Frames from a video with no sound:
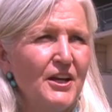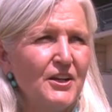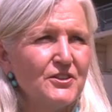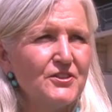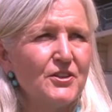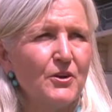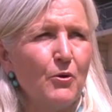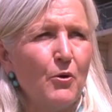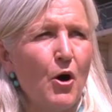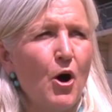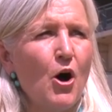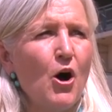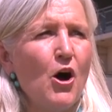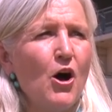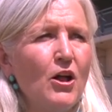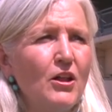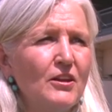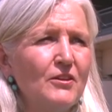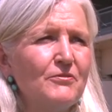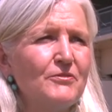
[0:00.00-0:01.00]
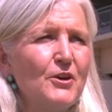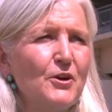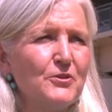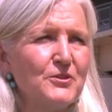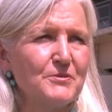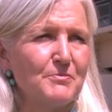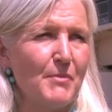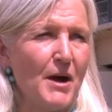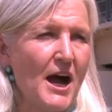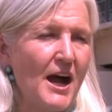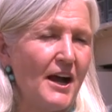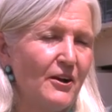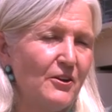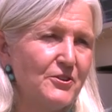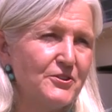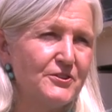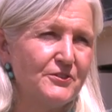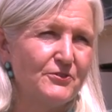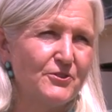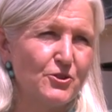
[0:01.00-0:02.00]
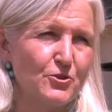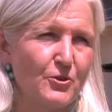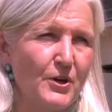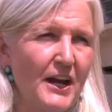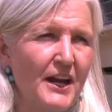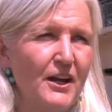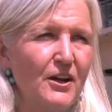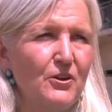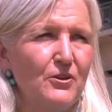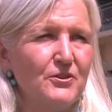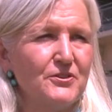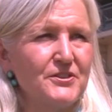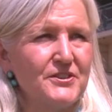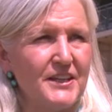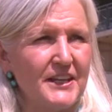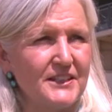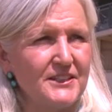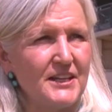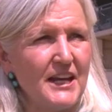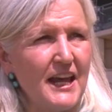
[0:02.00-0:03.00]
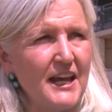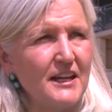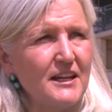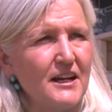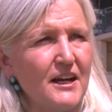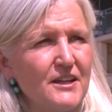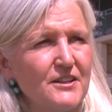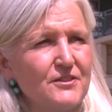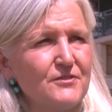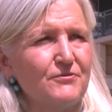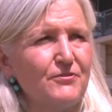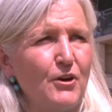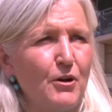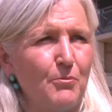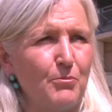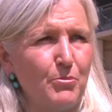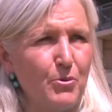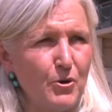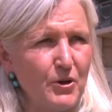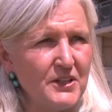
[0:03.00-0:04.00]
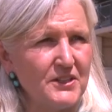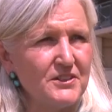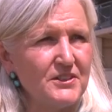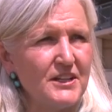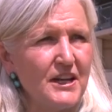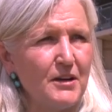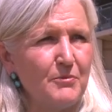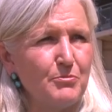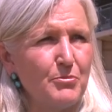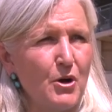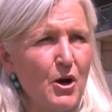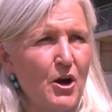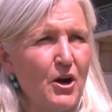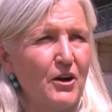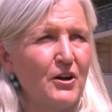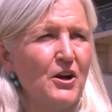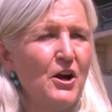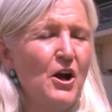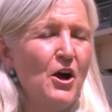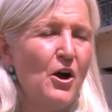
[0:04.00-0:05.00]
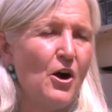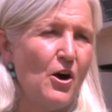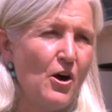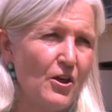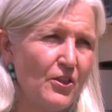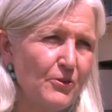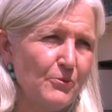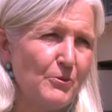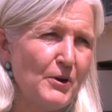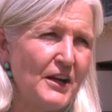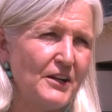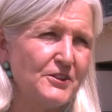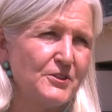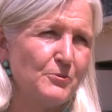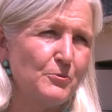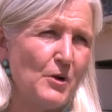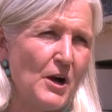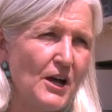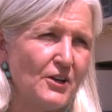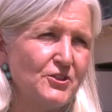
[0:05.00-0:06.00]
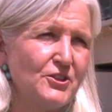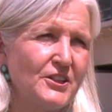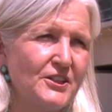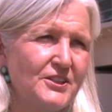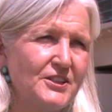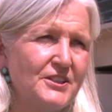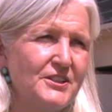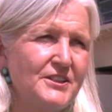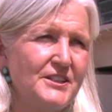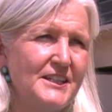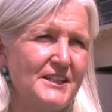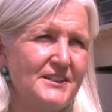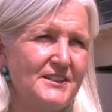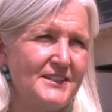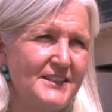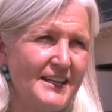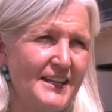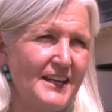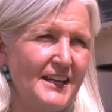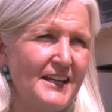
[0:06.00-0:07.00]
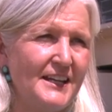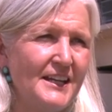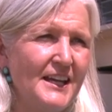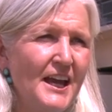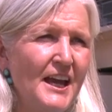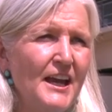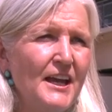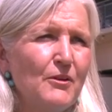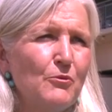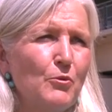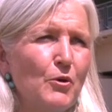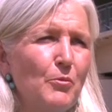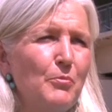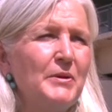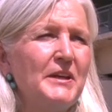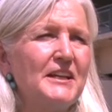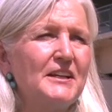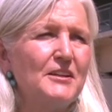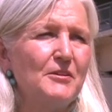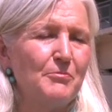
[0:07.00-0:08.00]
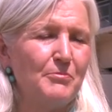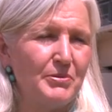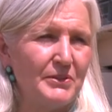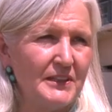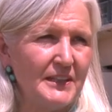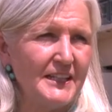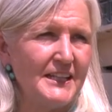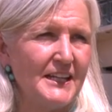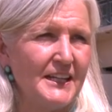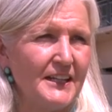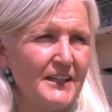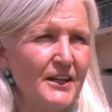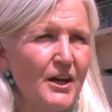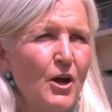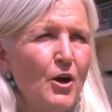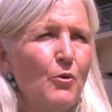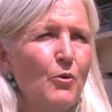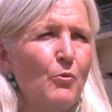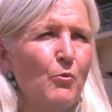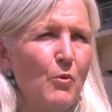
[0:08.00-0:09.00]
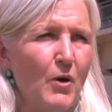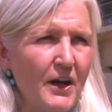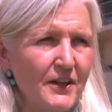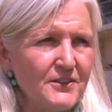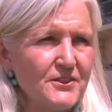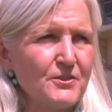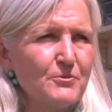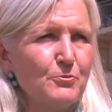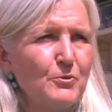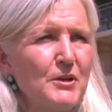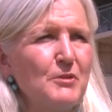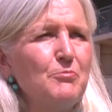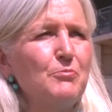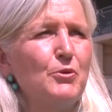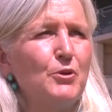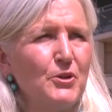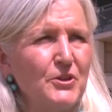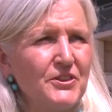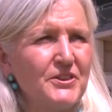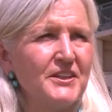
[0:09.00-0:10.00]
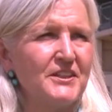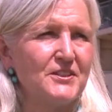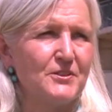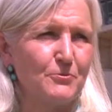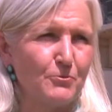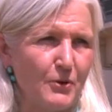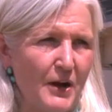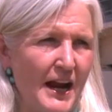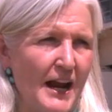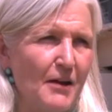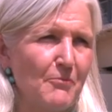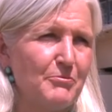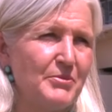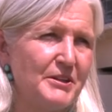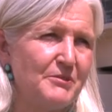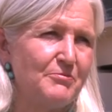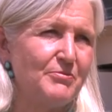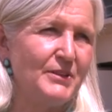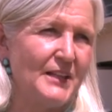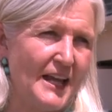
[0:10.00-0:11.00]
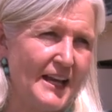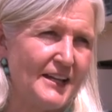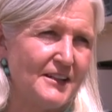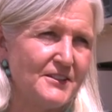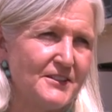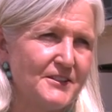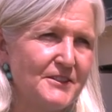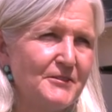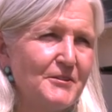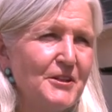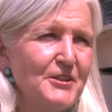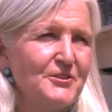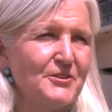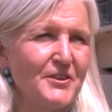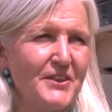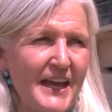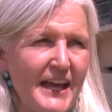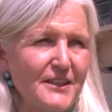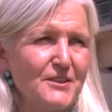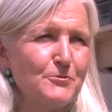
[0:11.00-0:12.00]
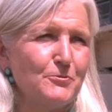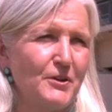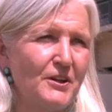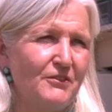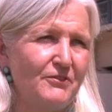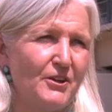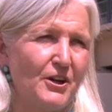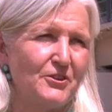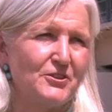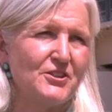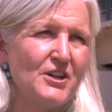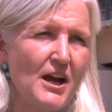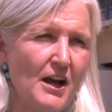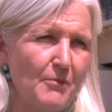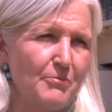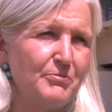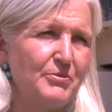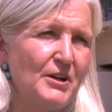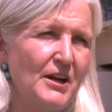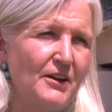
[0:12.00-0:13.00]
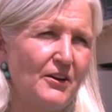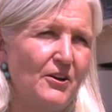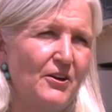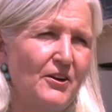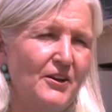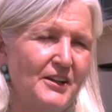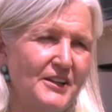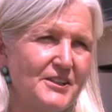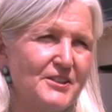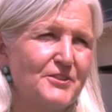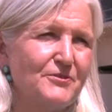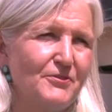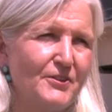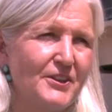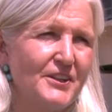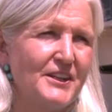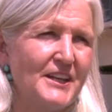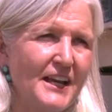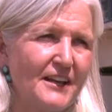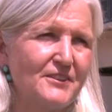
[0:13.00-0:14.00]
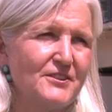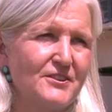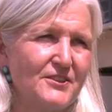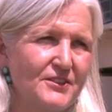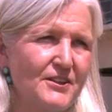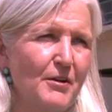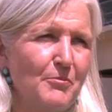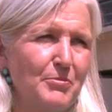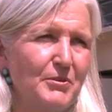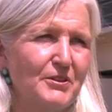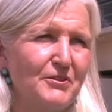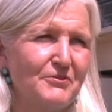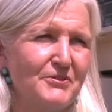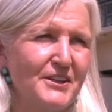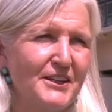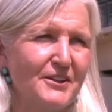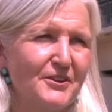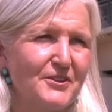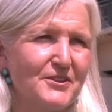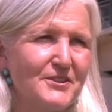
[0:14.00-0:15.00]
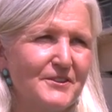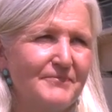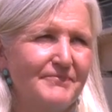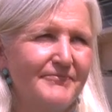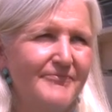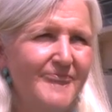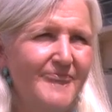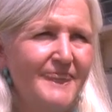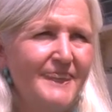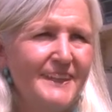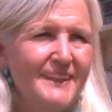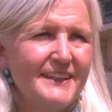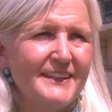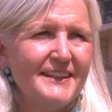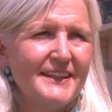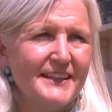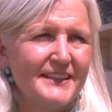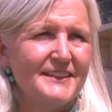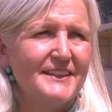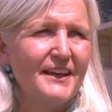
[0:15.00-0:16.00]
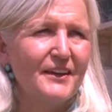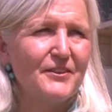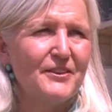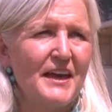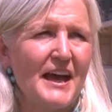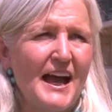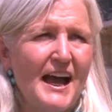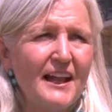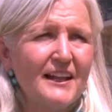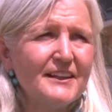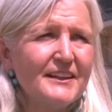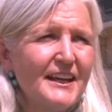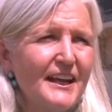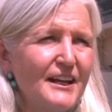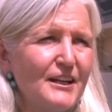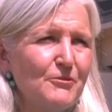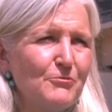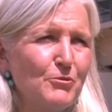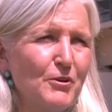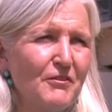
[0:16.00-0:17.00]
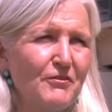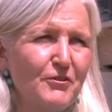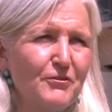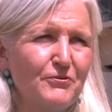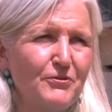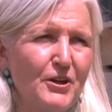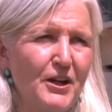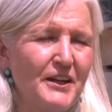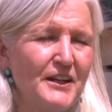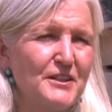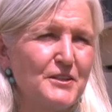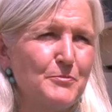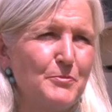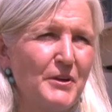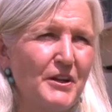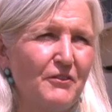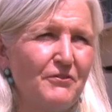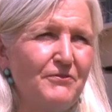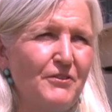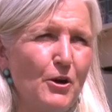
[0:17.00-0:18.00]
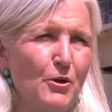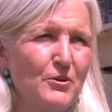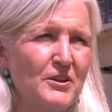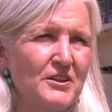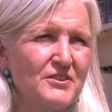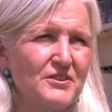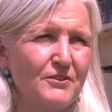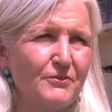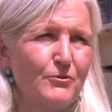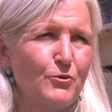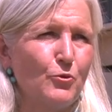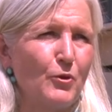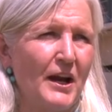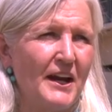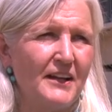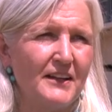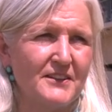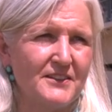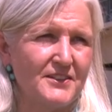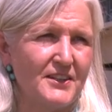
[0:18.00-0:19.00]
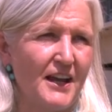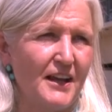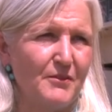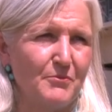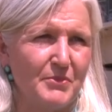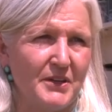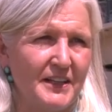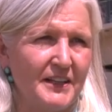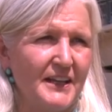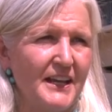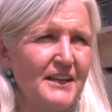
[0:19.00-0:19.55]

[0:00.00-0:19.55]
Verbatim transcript: So all of those miles of trails that take us from Point State Park all the way to Washington, D.C. will be complete once we put this ramp in place. So that's one of our top priorities for the next couple of years. Yeah, the Allegheny Riverfront has been a focus of great excitement.